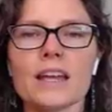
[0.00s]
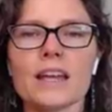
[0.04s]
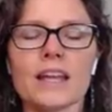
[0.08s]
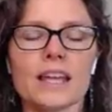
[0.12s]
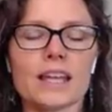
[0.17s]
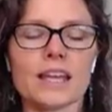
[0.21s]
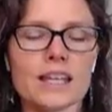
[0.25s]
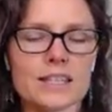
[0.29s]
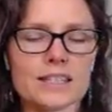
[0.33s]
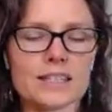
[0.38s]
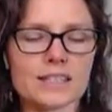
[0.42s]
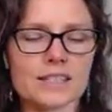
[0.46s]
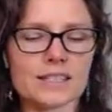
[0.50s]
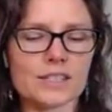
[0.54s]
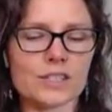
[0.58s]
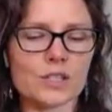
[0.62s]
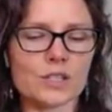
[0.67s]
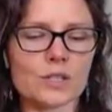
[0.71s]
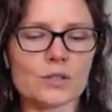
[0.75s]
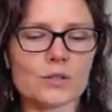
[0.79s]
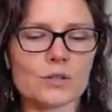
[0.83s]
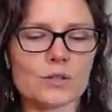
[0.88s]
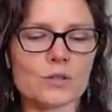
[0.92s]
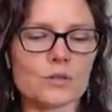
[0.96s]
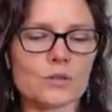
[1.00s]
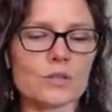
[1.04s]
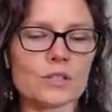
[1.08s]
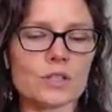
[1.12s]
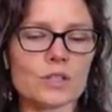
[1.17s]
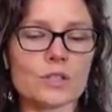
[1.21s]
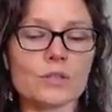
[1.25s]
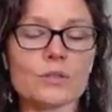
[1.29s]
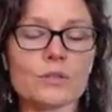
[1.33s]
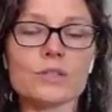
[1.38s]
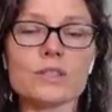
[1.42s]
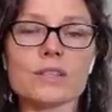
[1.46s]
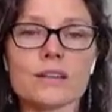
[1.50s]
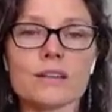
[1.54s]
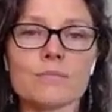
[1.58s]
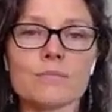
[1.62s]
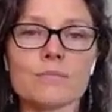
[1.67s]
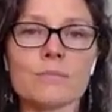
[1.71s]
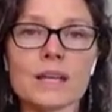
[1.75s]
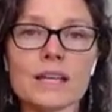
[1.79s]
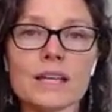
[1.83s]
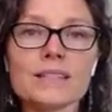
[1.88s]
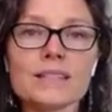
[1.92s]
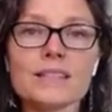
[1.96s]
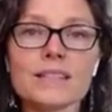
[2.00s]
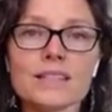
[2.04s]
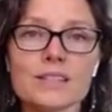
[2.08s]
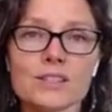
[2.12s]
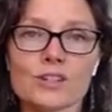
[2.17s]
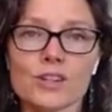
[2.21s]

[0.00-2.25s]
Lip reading: is to use a mason